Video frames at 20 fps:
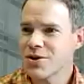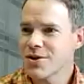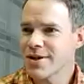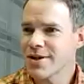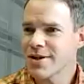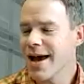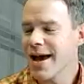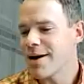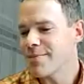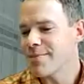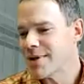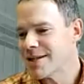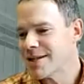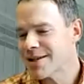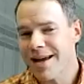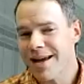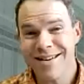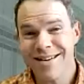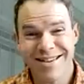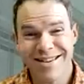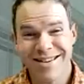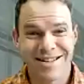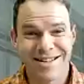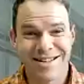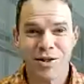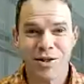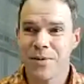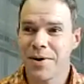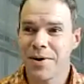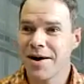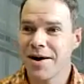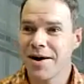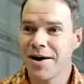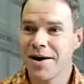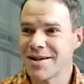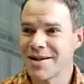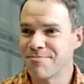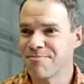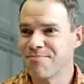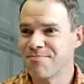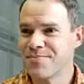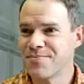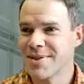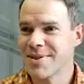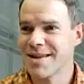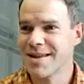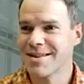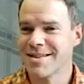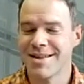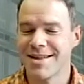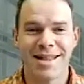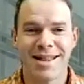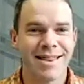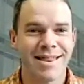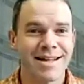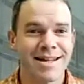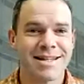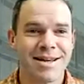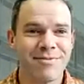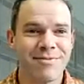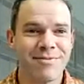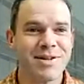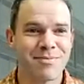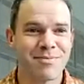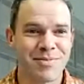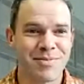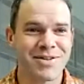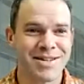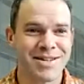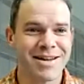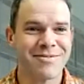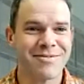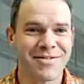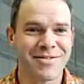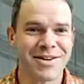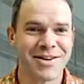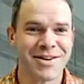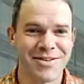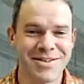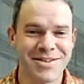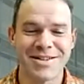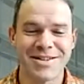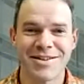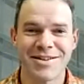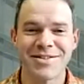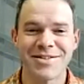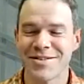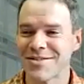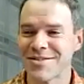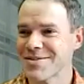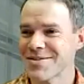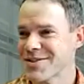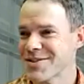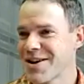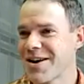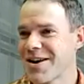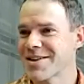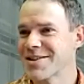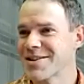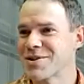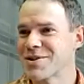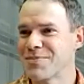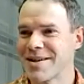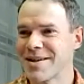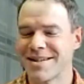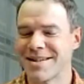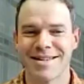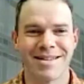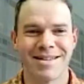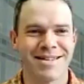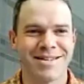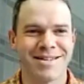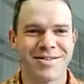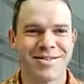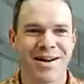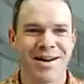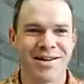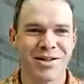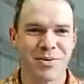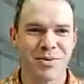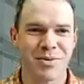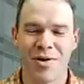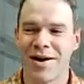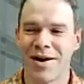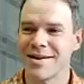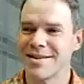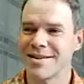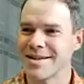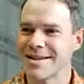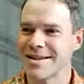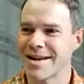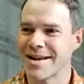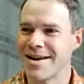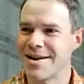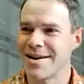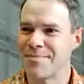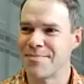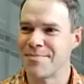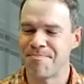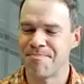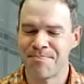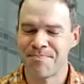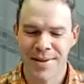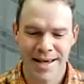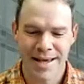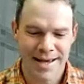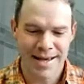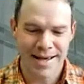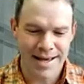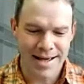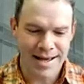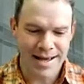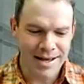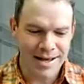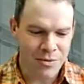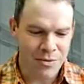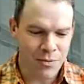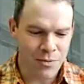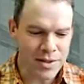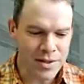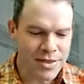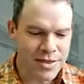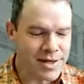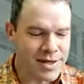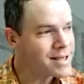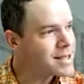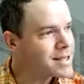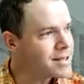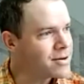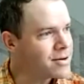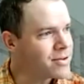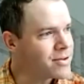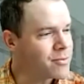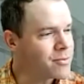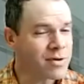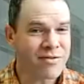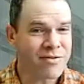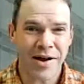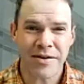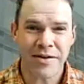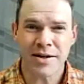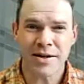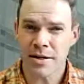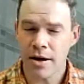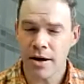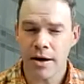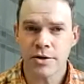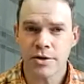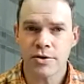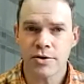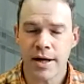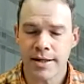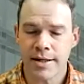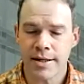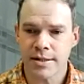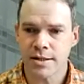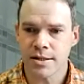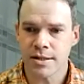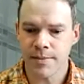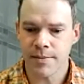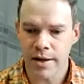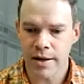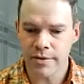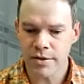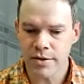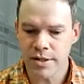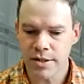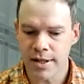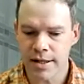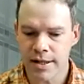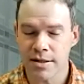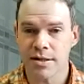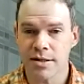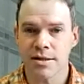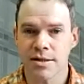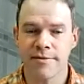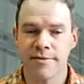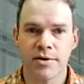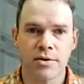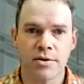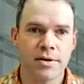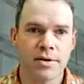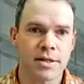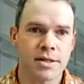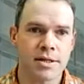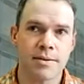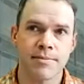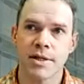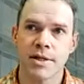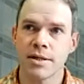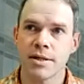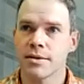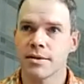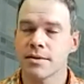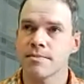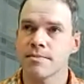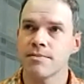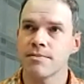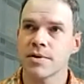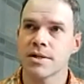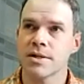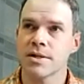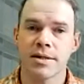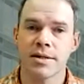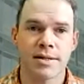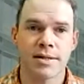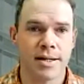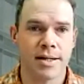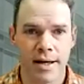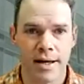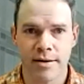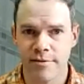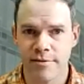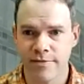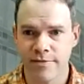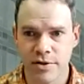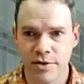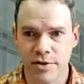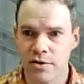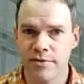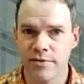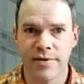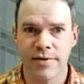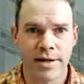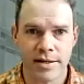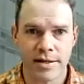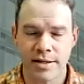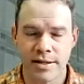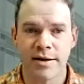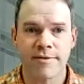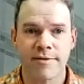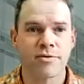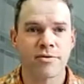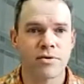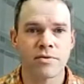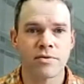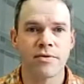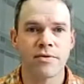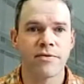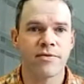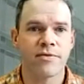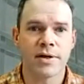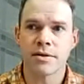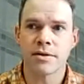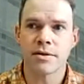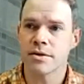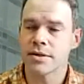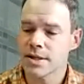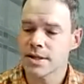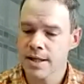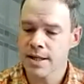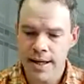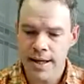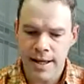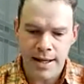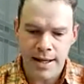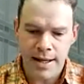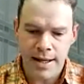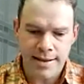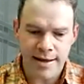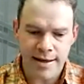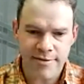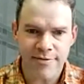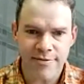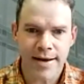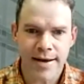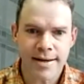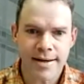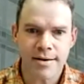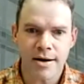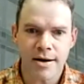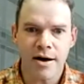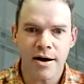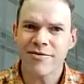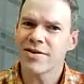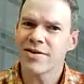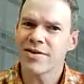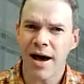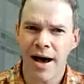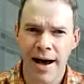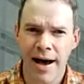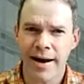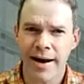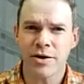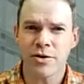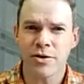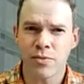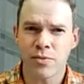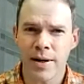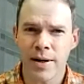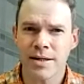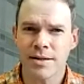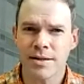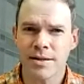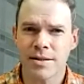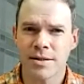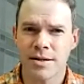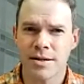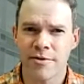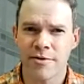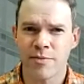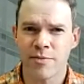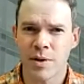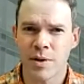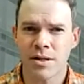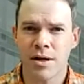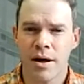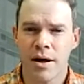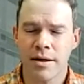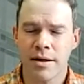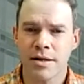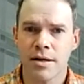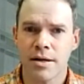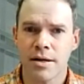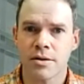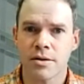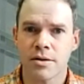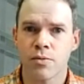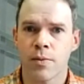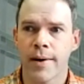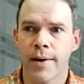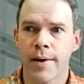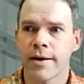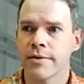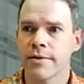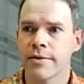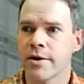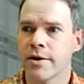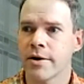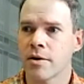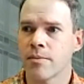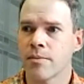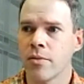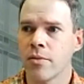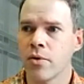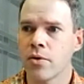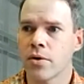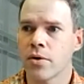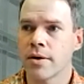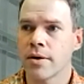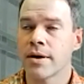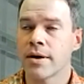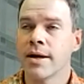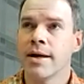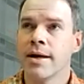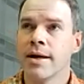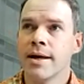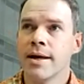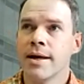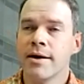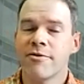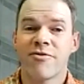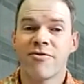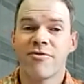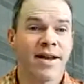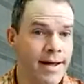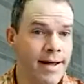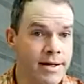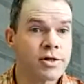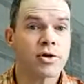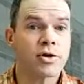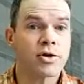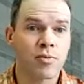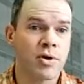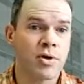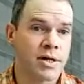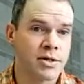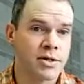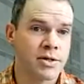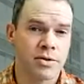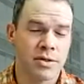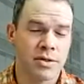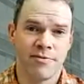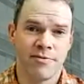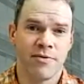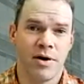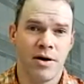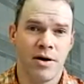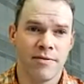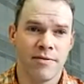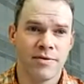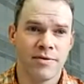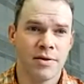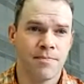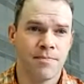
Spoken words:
Yeah, I mean, to kind of continue on, I mean, that 70% figure is still shocking to me. It's still kind of surprising. One thing, that we found, in contrast to some other studies, if you look at some of these studies that kind of survey several fields, they find often higher rates of misconduct where there are more financial pressures involved.